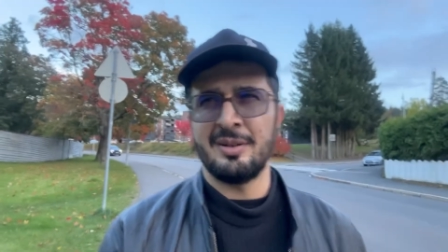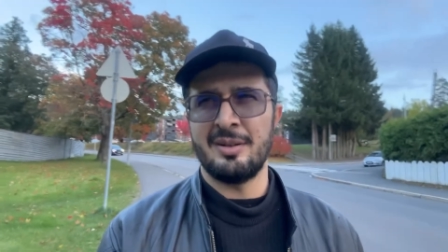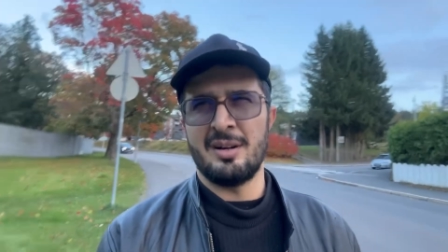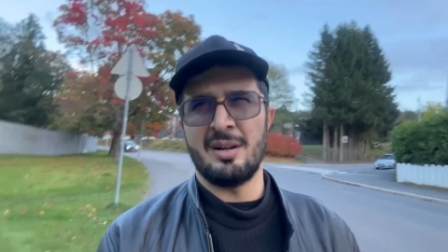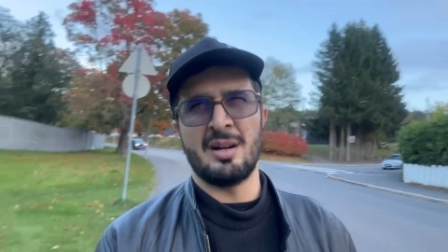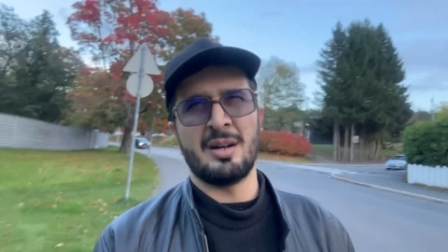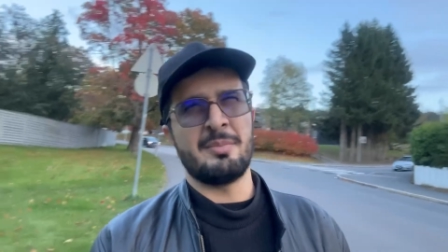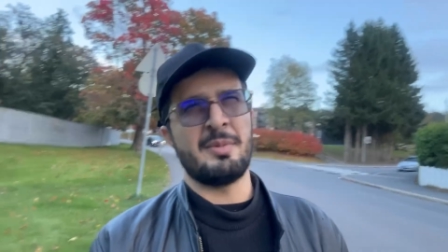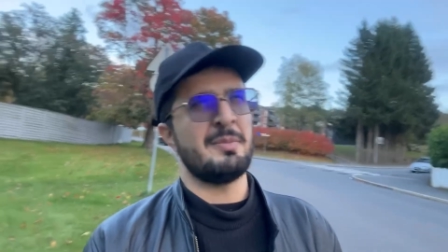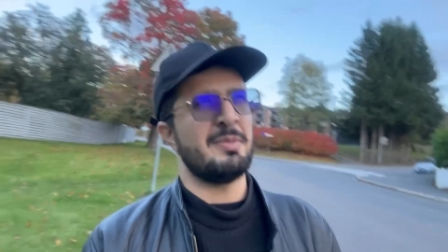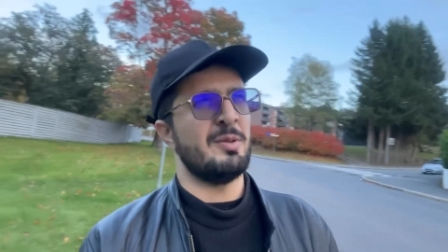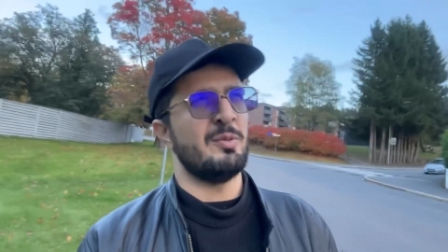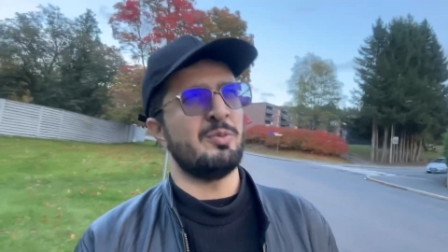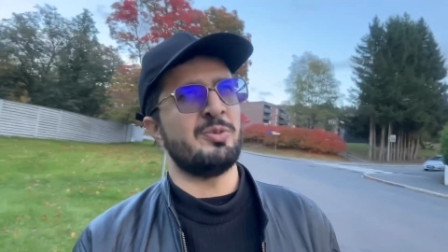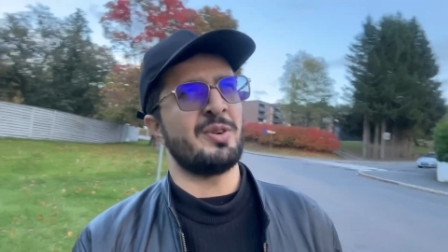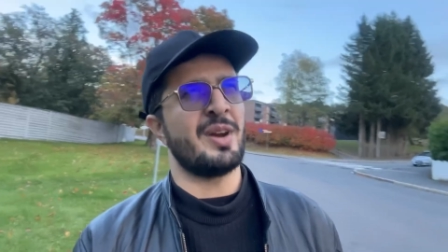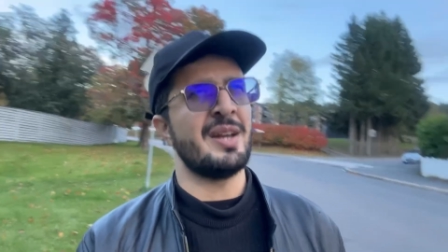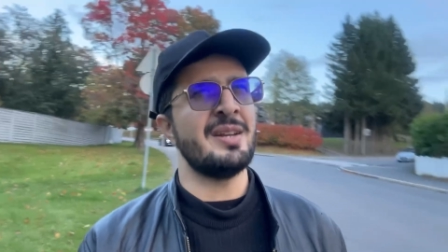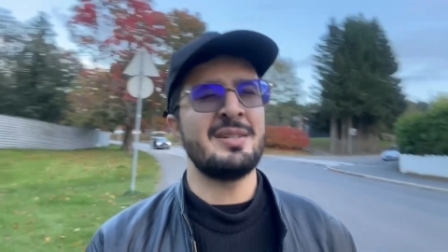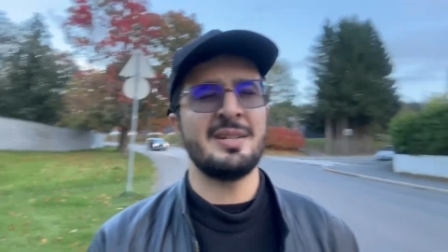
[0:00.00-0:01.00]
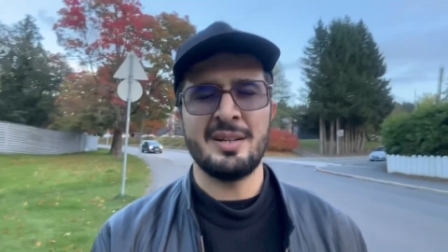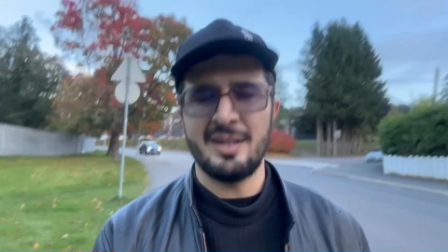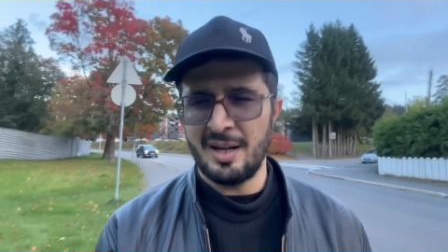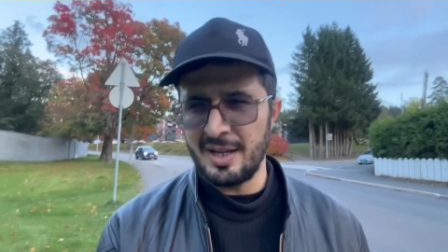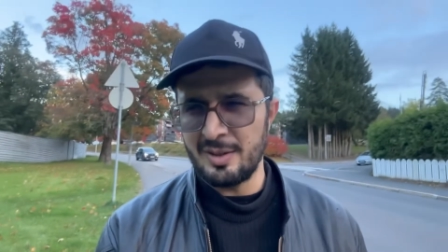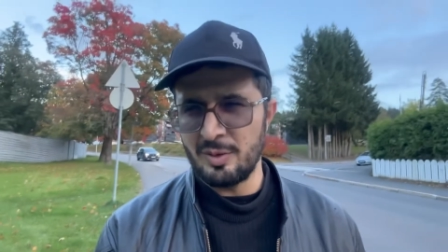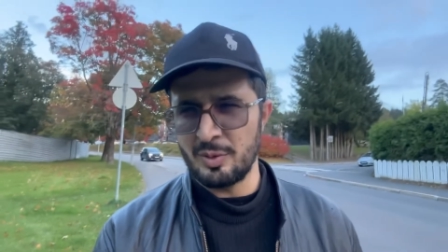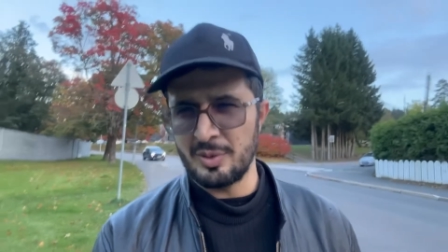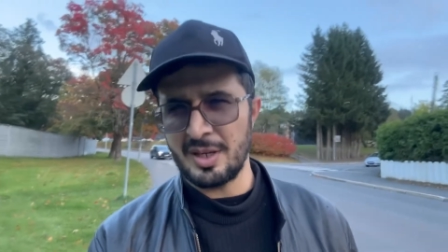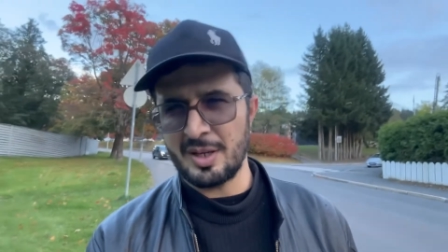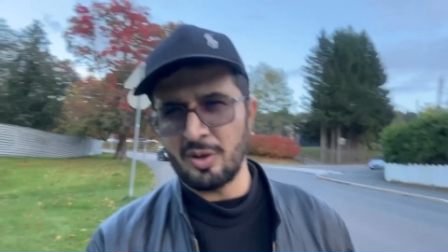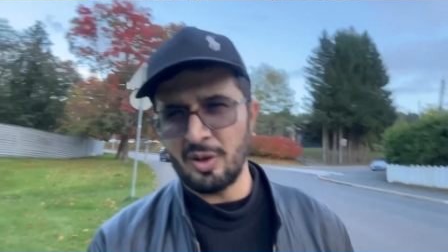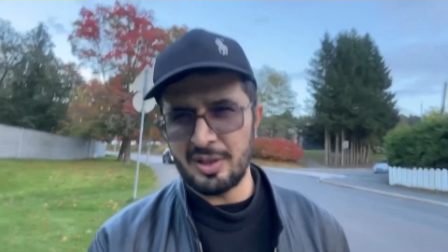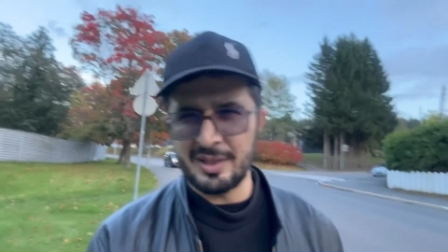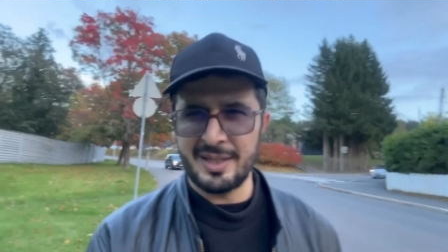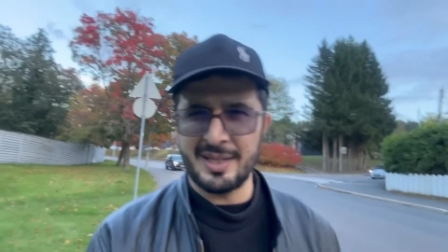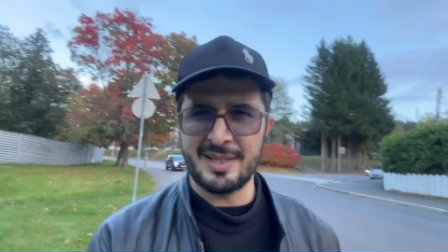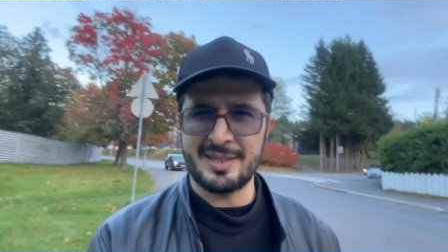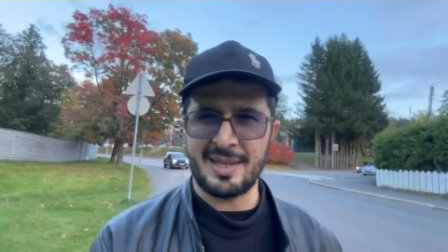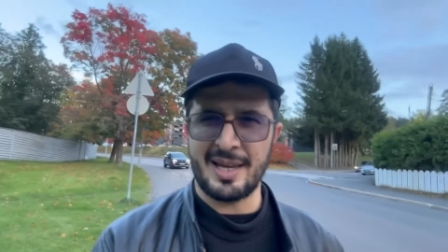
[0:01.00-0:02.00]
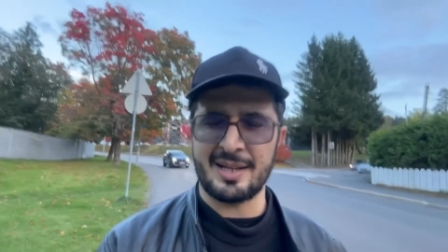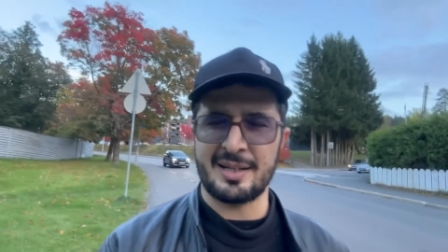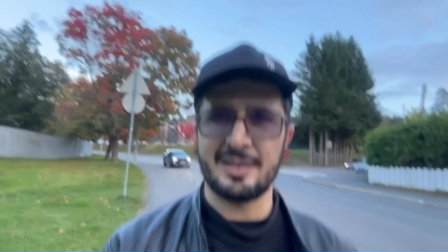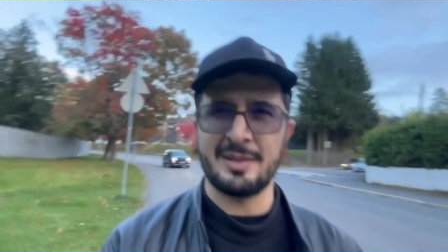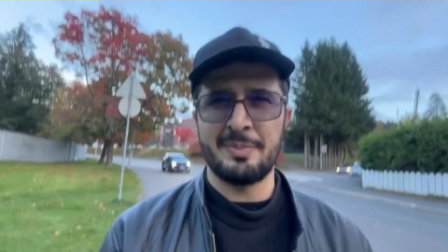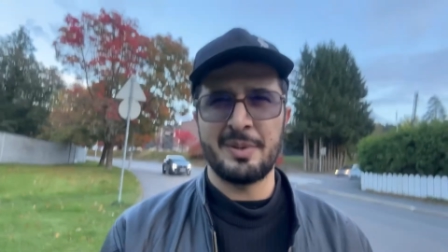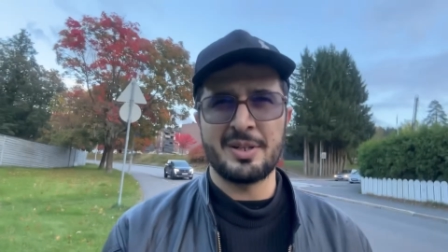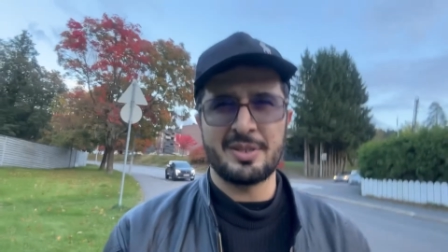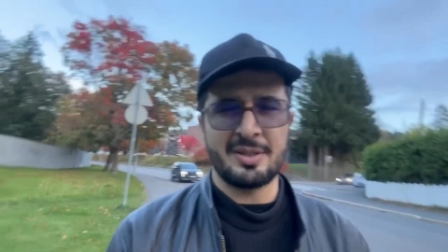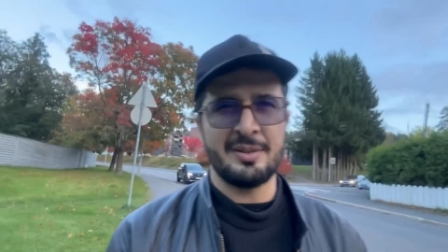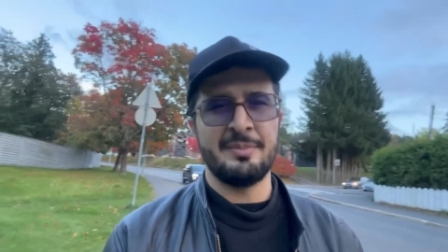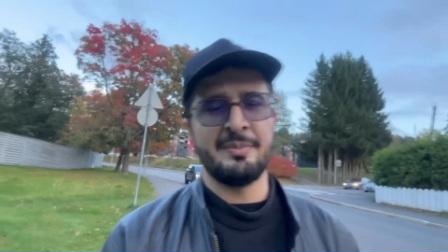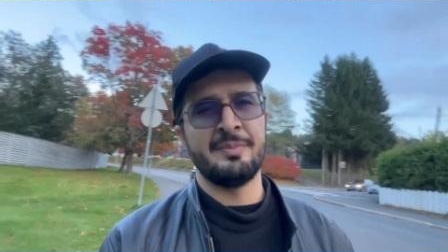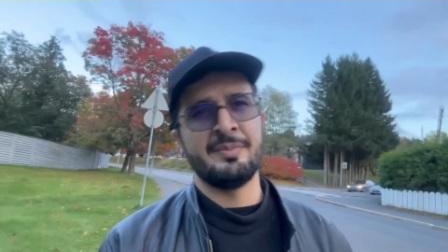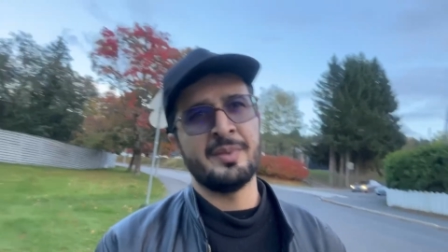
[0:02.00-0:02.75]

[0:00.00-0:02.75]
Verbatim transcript: or maybe friend i don't recall the exact person